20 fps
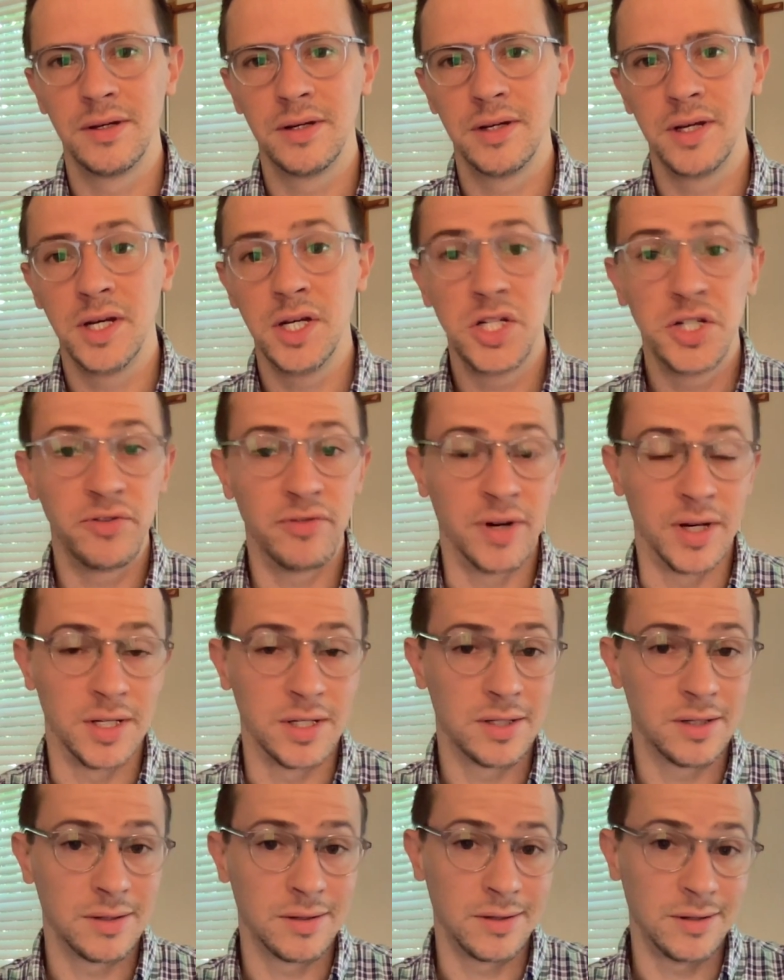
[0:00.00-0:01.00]
Each of
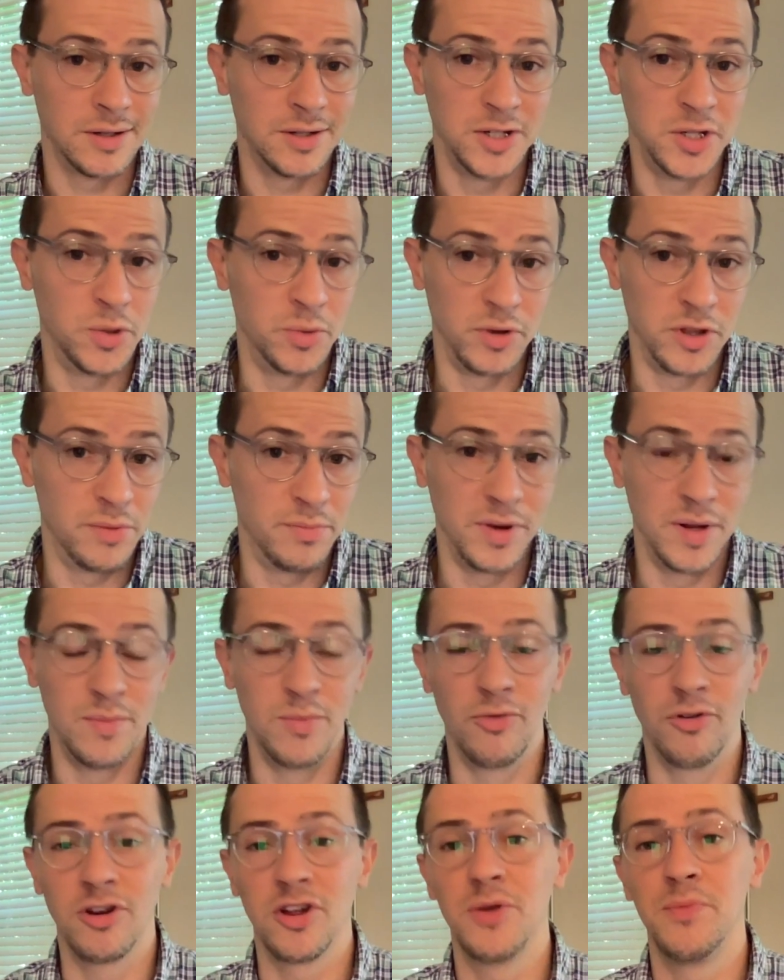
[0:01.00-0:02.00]
us could do with a bit
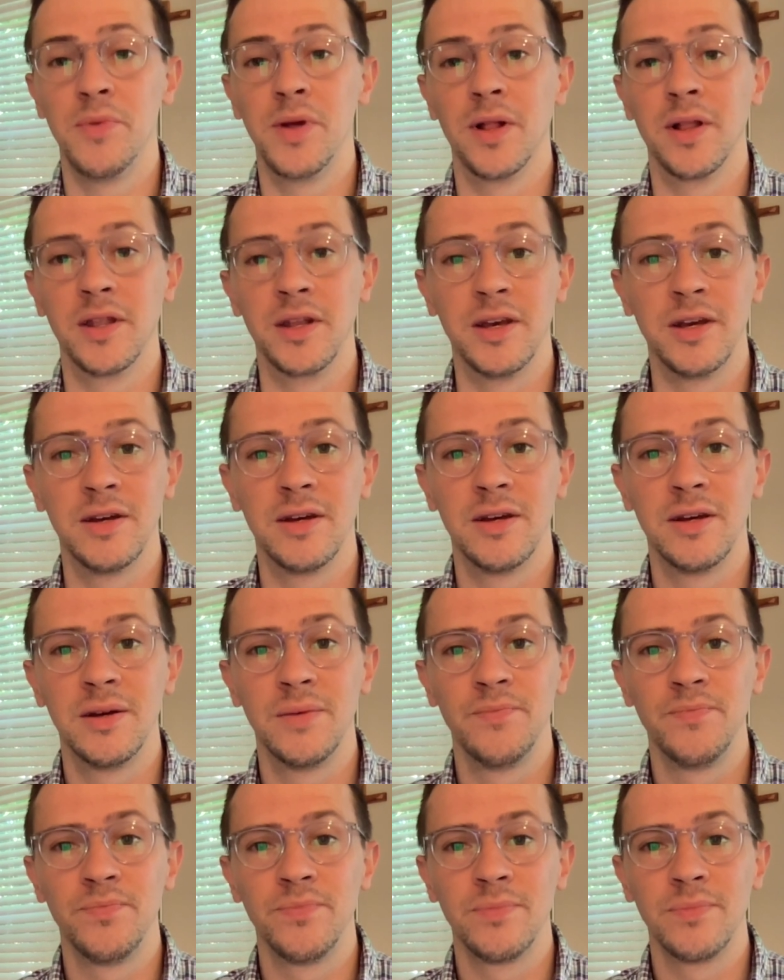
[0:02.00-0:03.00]
more humility.
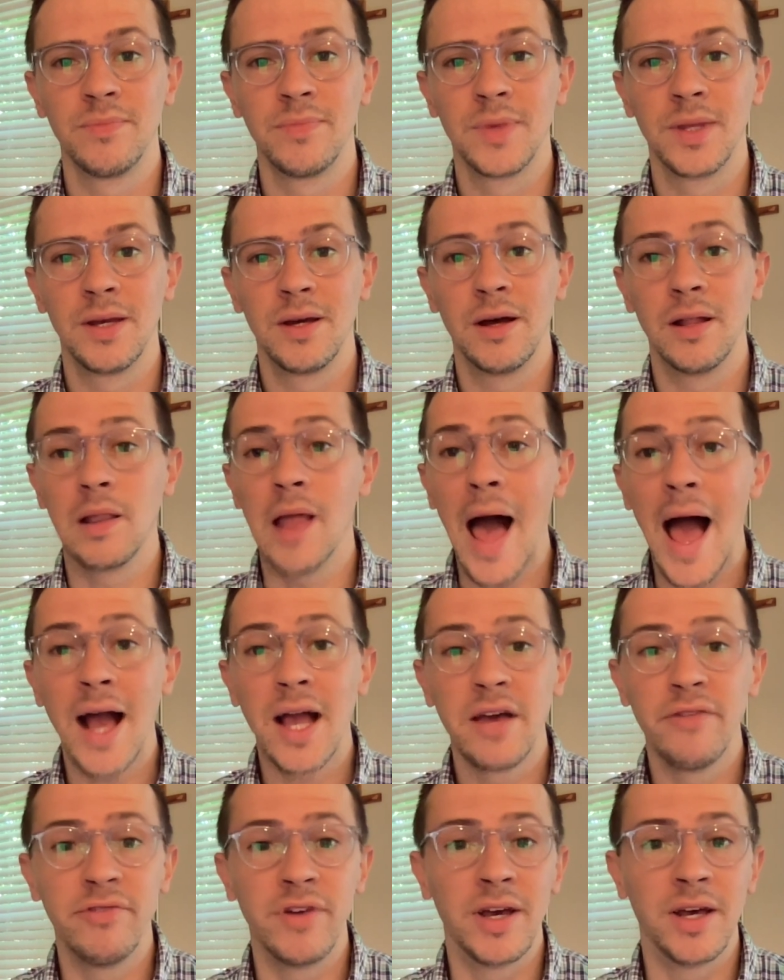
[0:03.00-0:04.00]
A lack
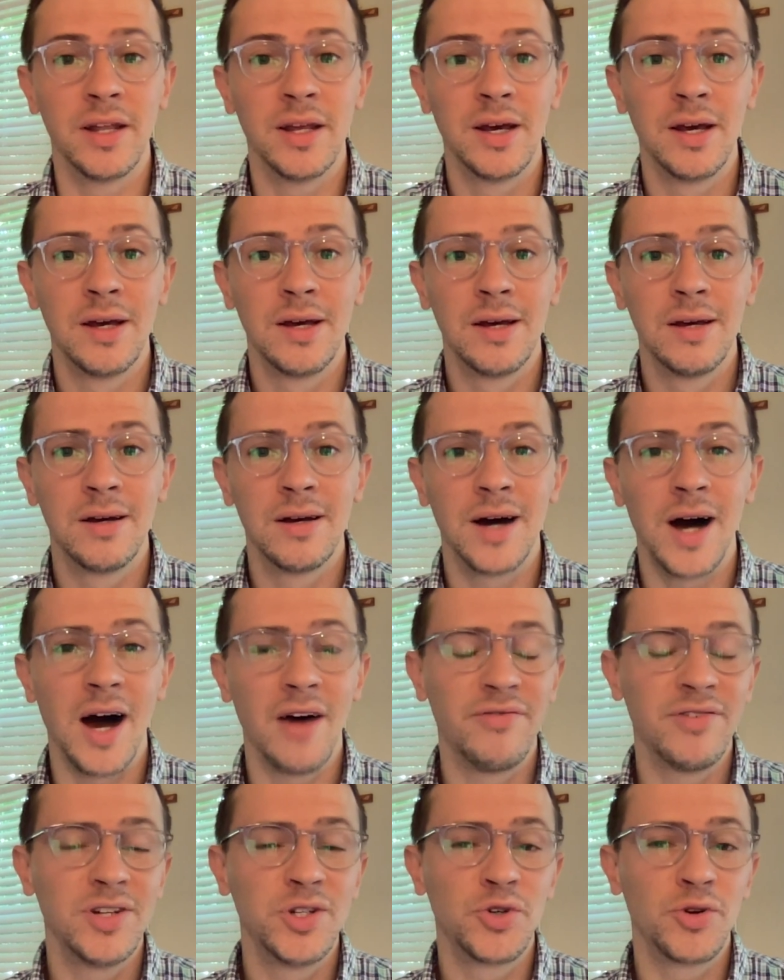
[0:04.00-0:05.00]
of it
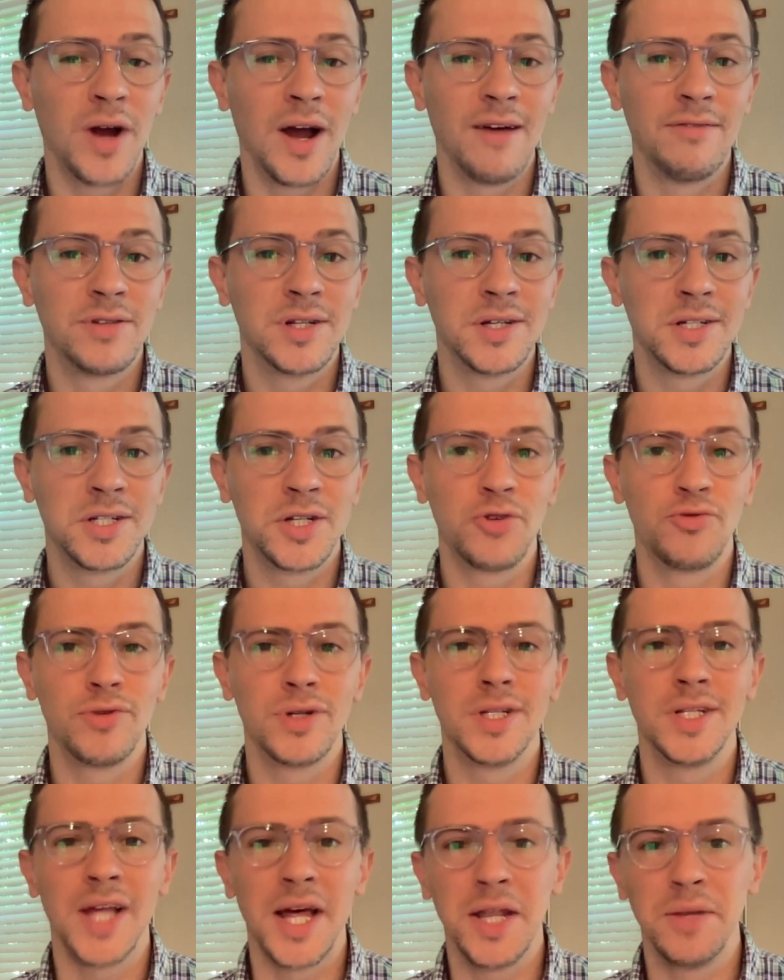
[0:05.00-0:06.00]
often drives us to
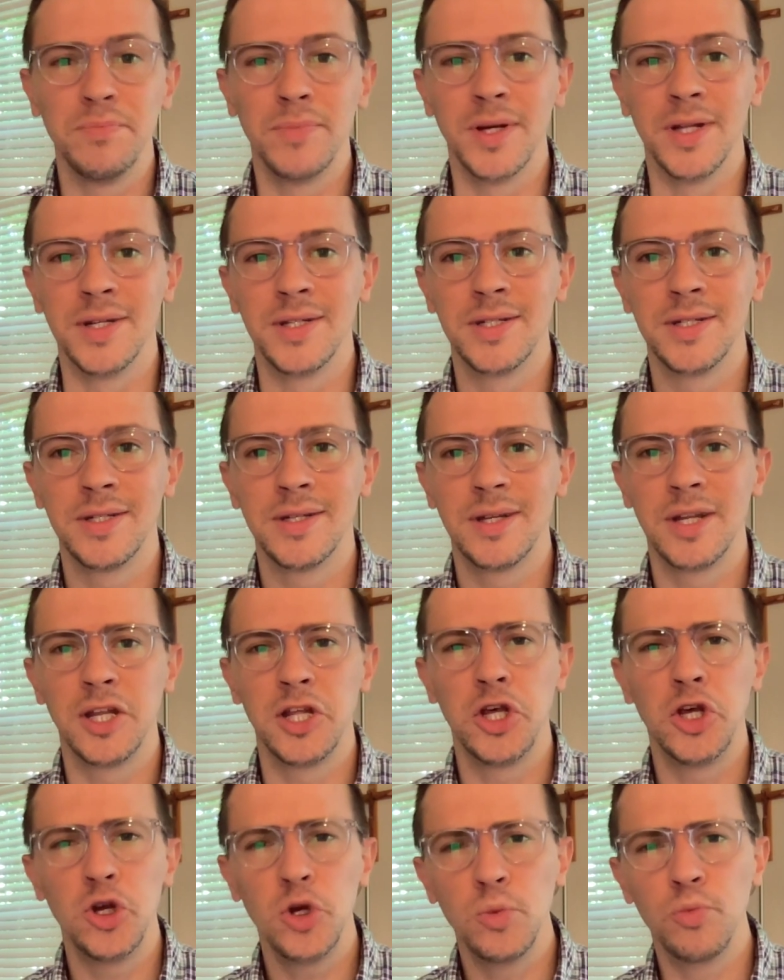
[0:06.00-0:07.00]
resentment and
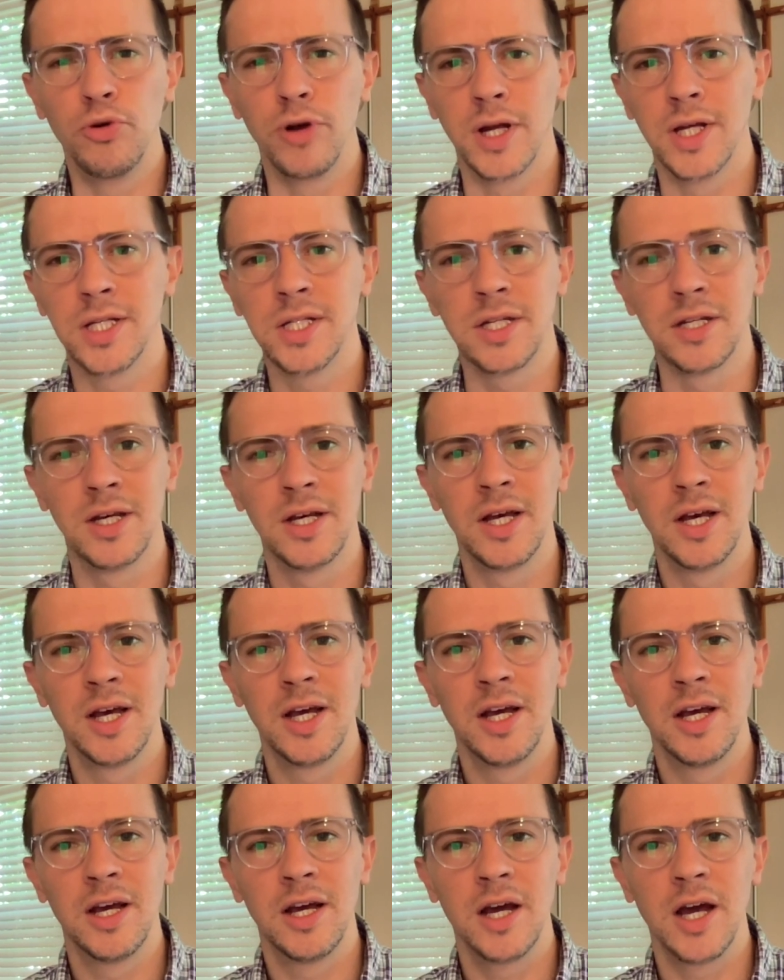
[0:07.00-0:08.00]
hubris,
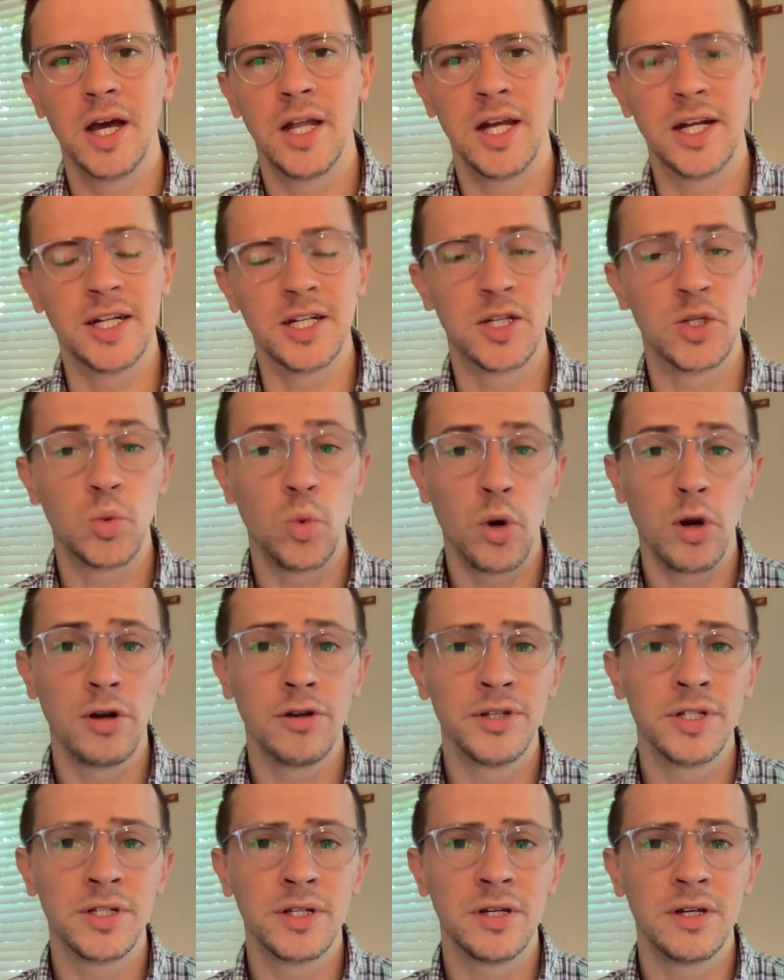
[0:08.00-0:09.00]
and at its
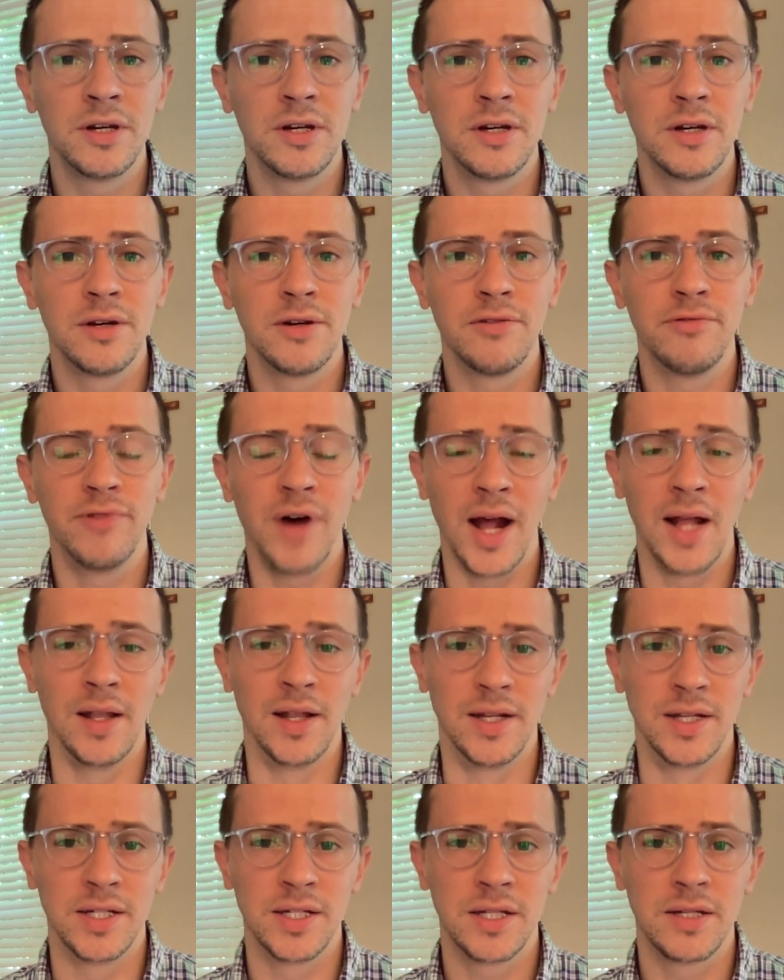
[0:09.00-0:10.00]
worst,
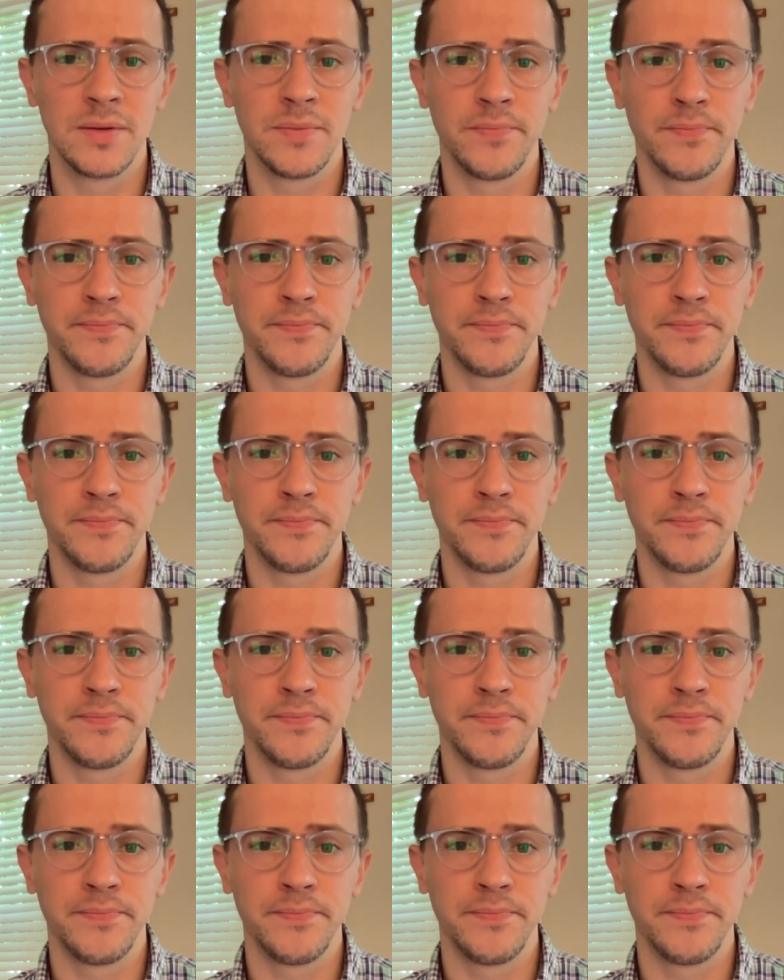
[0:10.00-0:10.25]
violence.